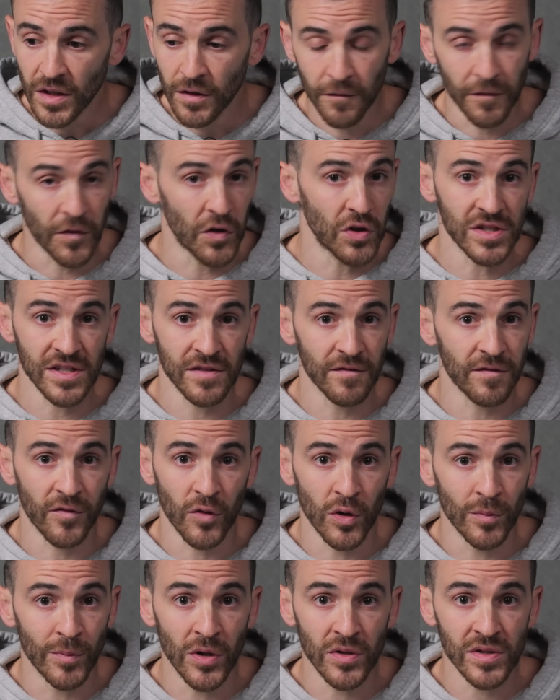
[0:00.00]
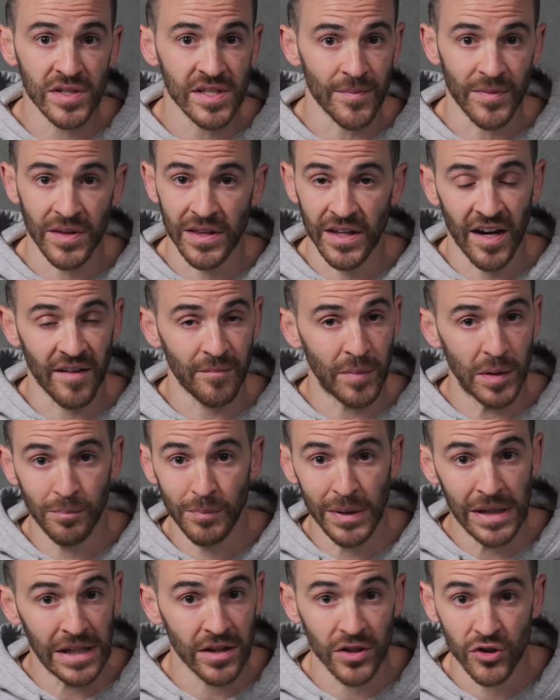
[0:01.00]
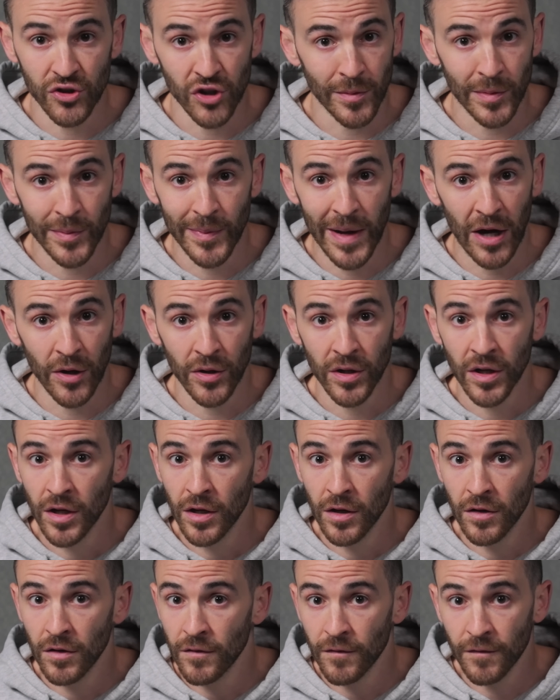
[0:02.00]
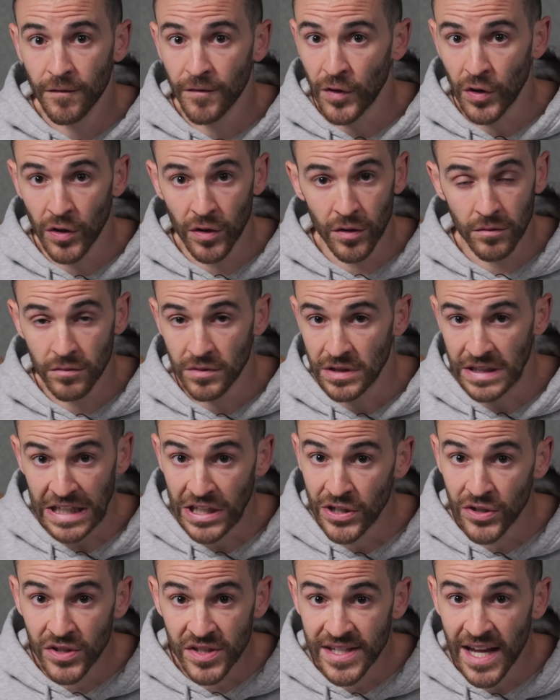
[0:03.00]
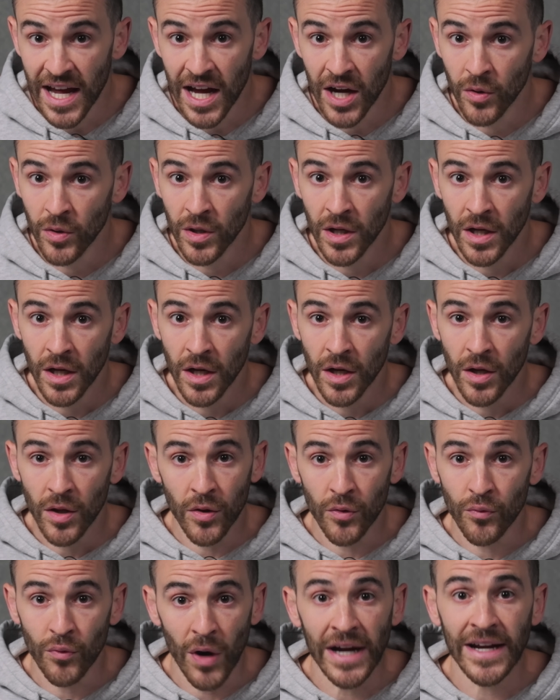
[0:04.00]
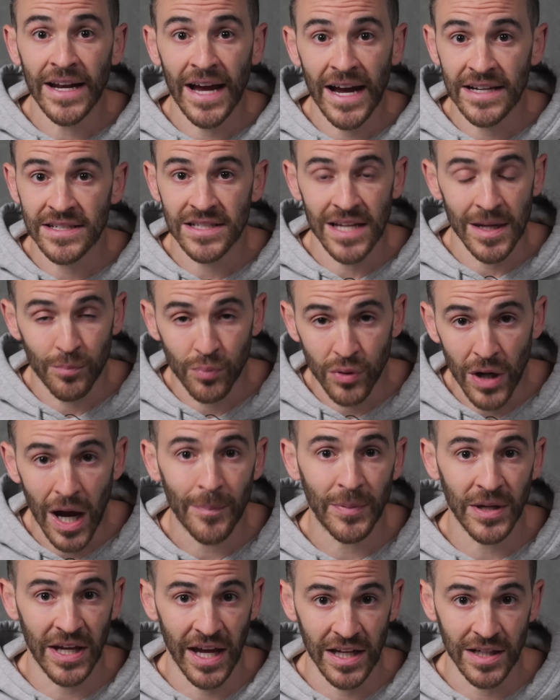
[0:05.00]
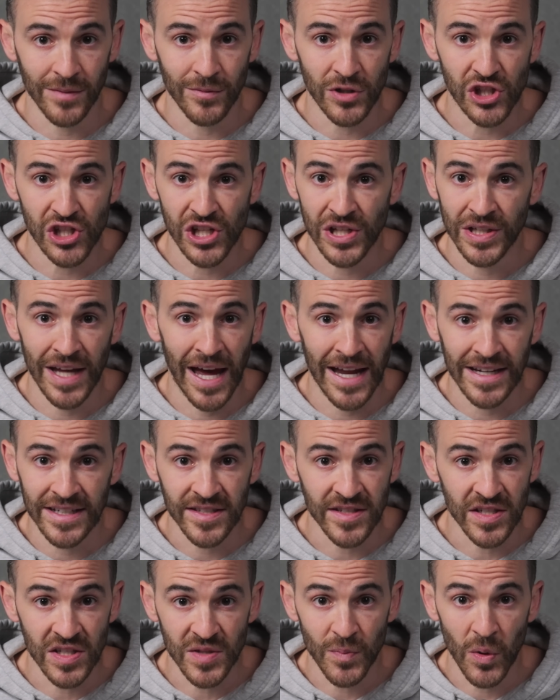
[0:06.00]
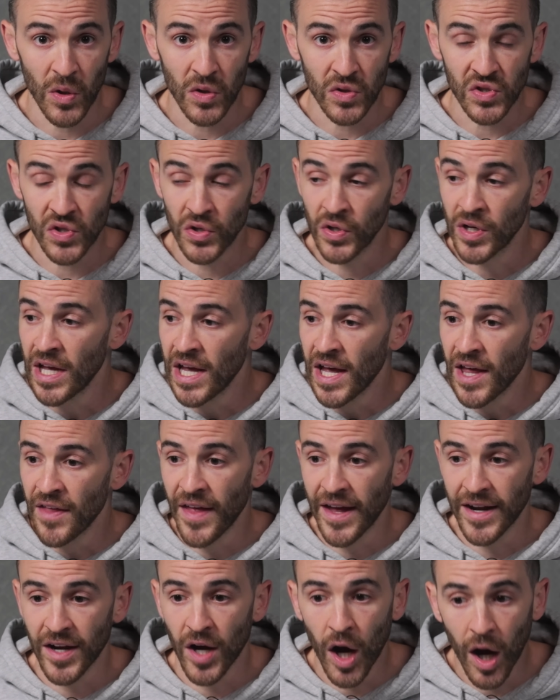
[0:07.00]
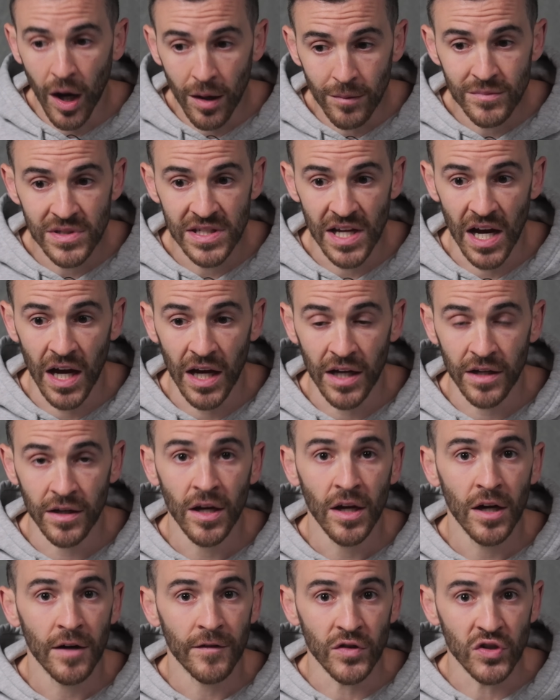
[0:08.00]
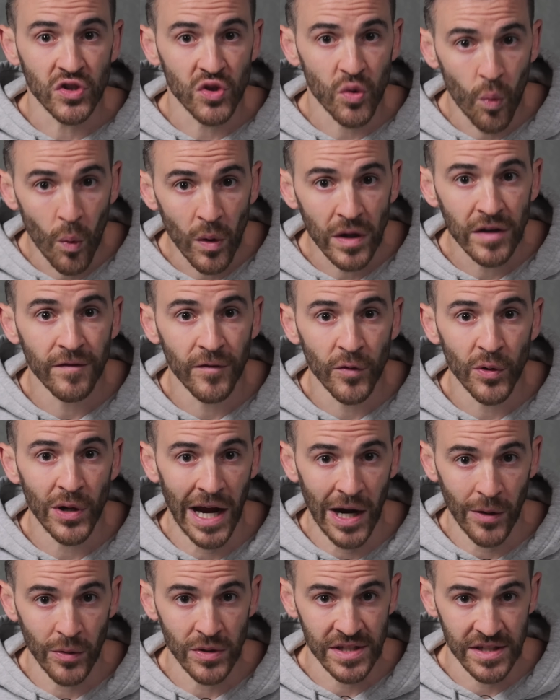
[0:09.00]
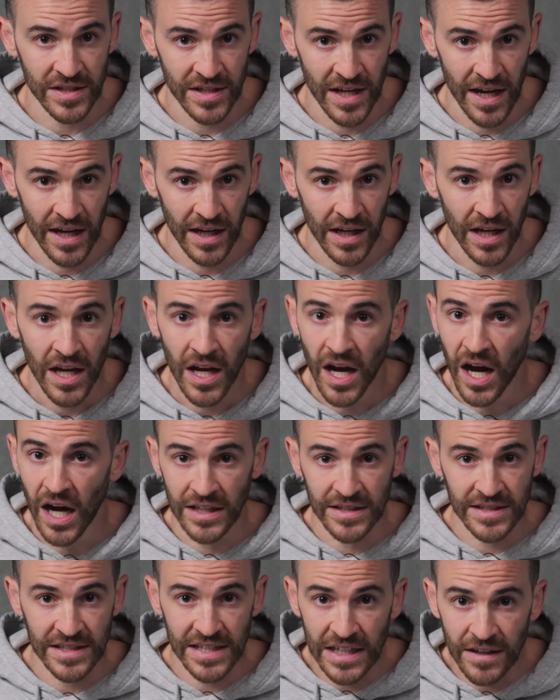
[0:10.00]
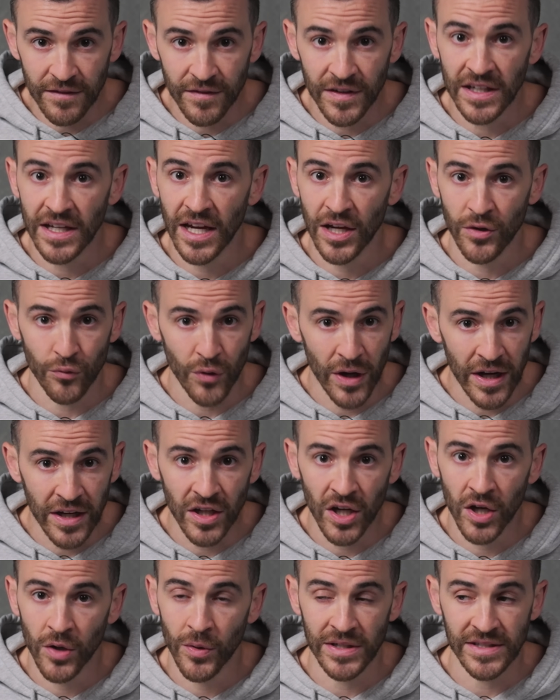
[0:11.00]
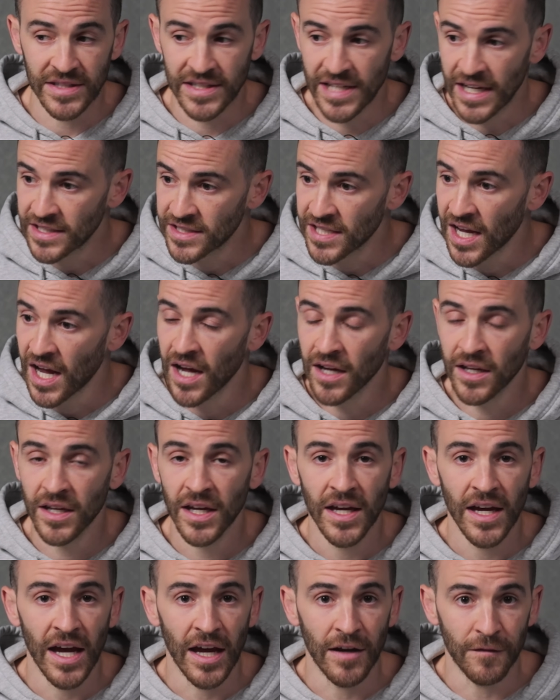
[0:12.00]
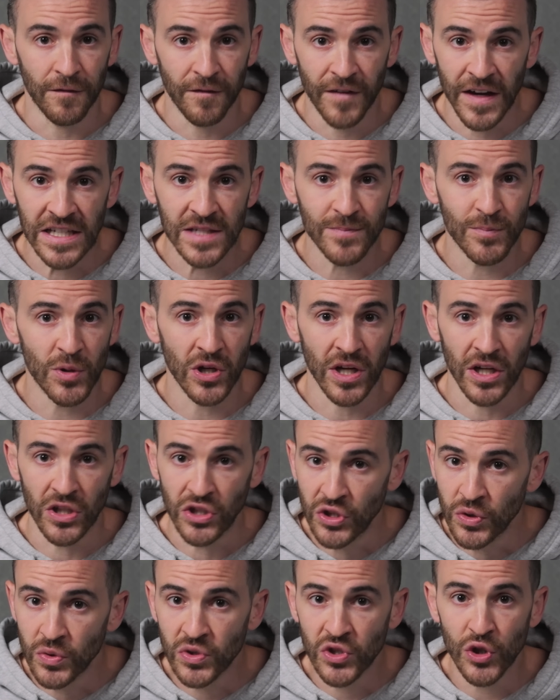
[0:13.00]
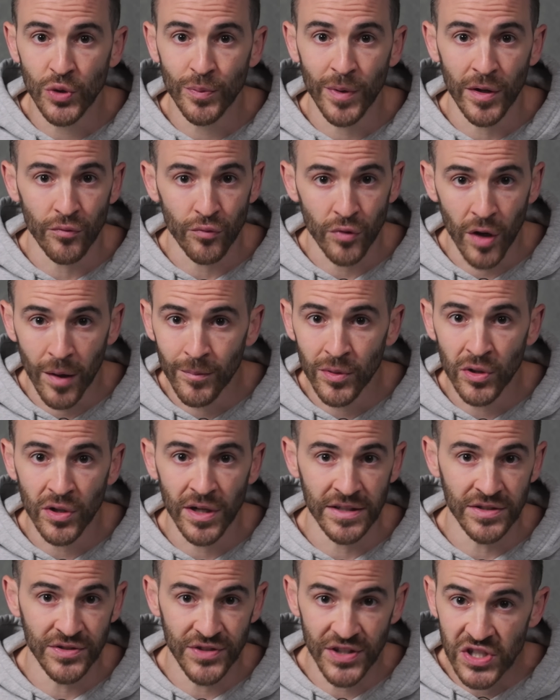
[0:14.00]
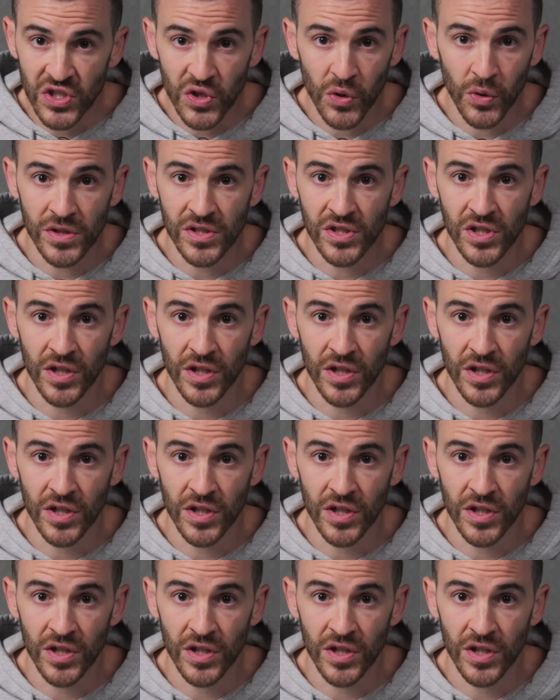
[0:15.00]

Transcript: First and foremost, something that I've been beating the drum about for years now the right has a propaganda machine at its disposal that hums on for 24 hours a day on TV and radio and TikTok and Facebook and YouTube and Rumble and Discord